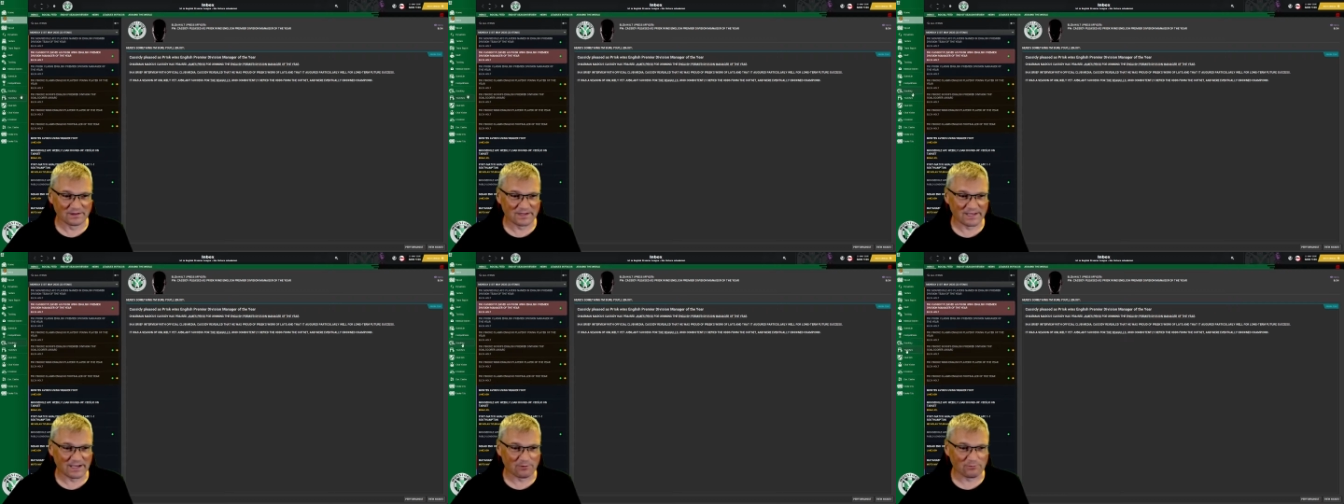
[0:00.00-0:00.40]

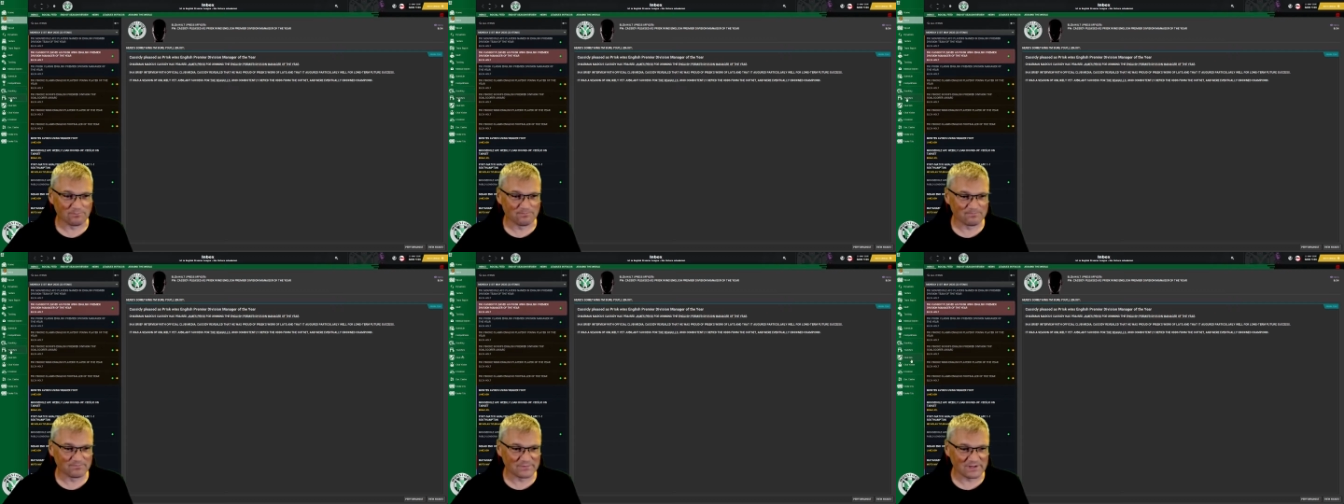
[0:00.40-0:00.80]

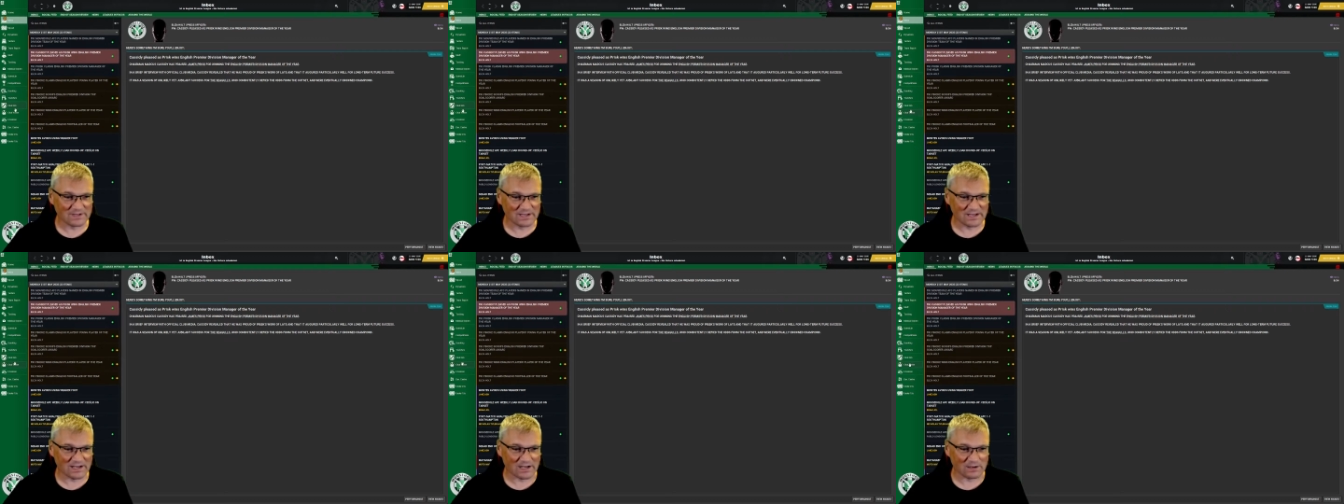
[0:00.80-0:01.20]
Now,
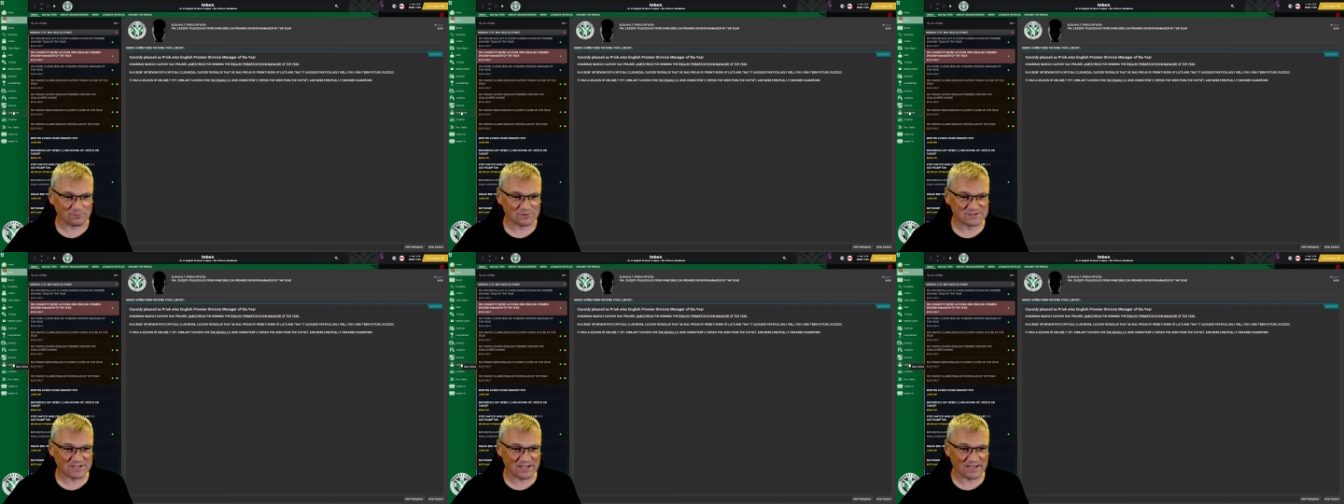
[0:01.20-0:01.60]

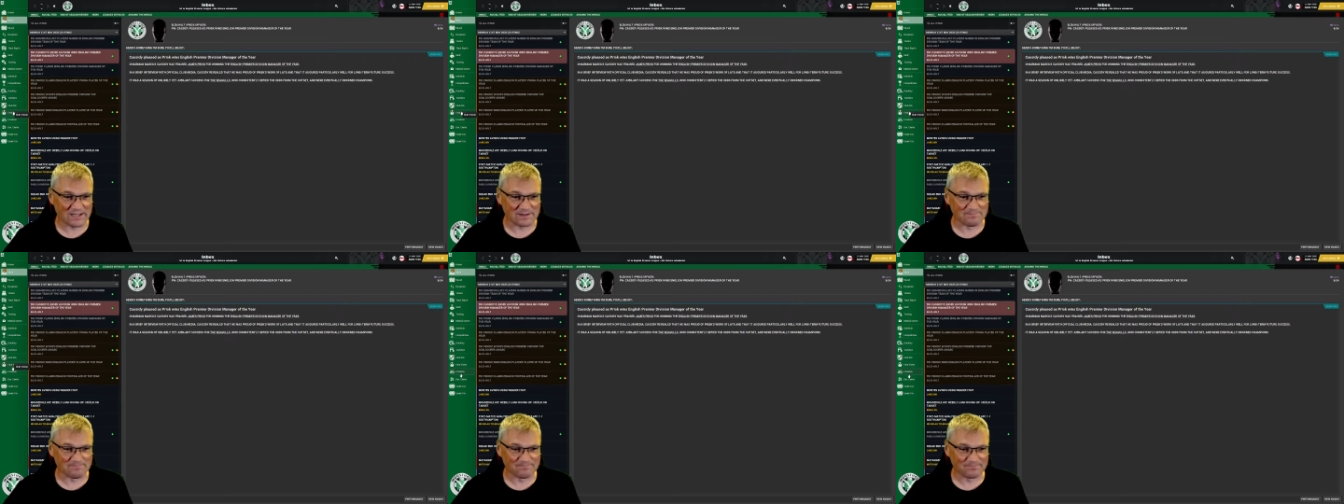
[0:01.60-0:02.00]
I was
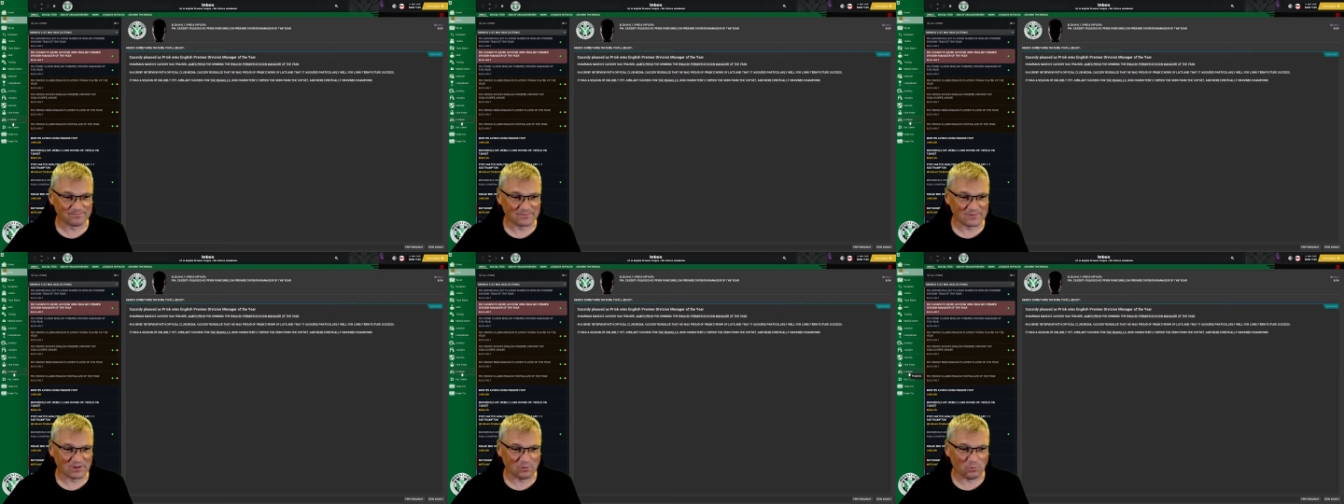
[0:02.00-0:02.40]
saying
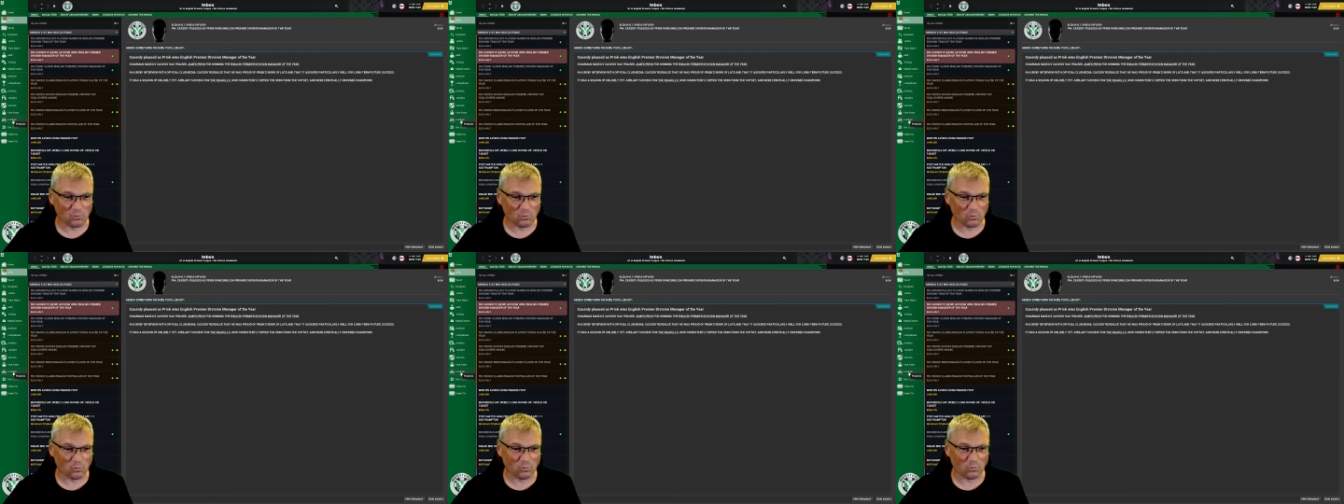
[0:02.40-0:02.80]

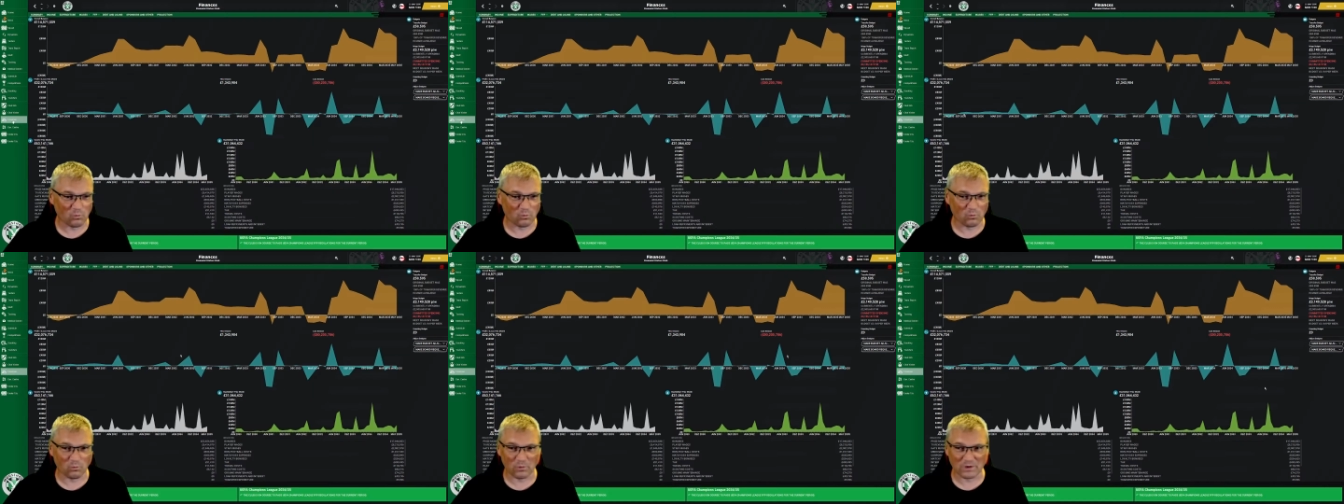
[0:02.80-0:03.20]

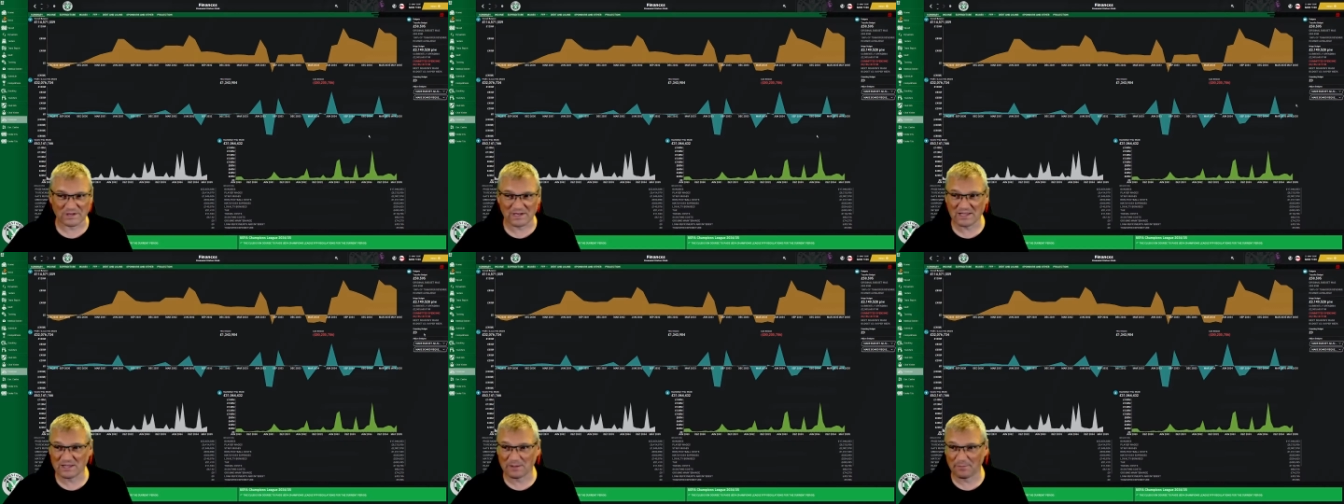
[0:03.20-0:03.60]

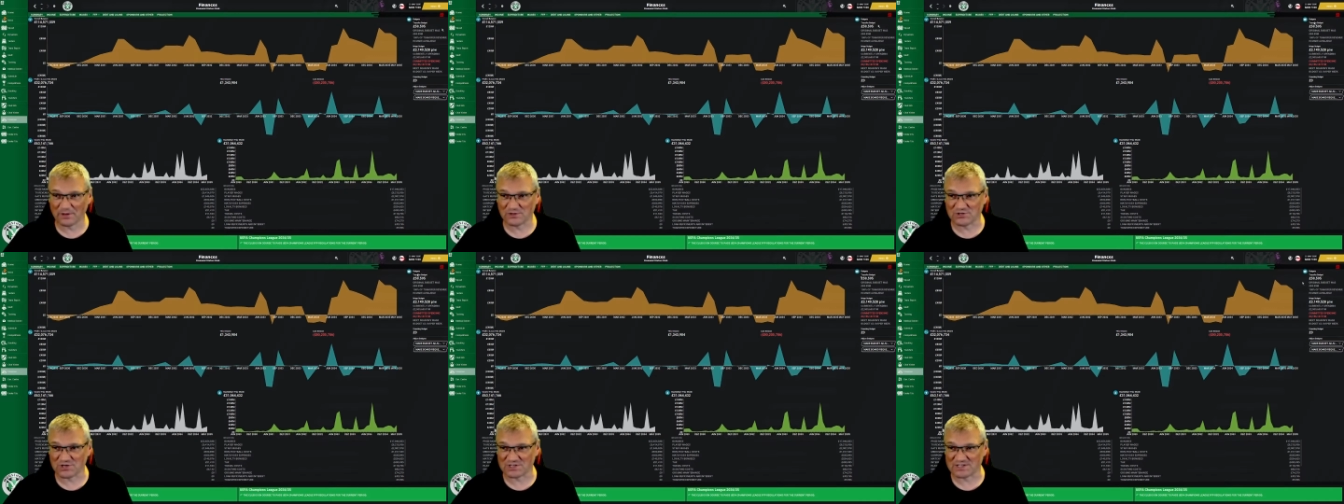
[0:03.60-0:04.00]
we need the
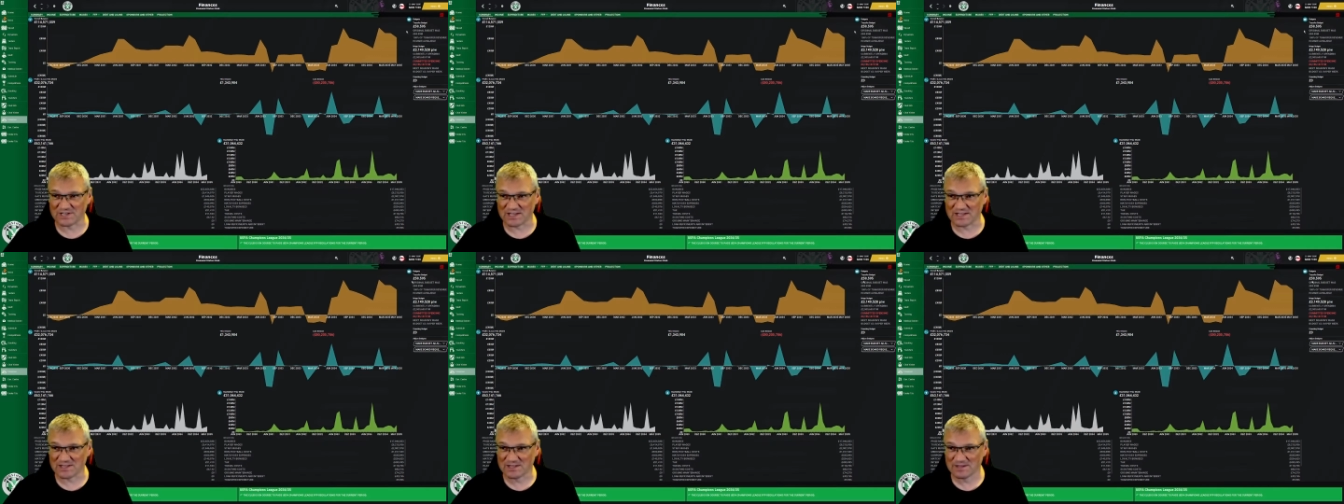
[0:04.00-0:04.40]

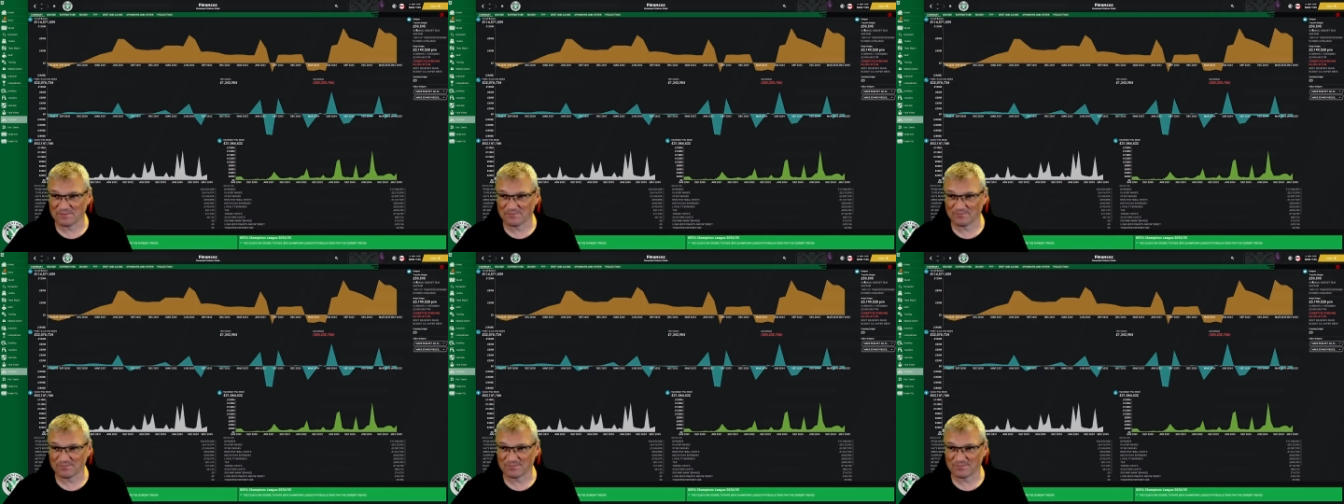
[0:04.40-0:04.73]
budgets in.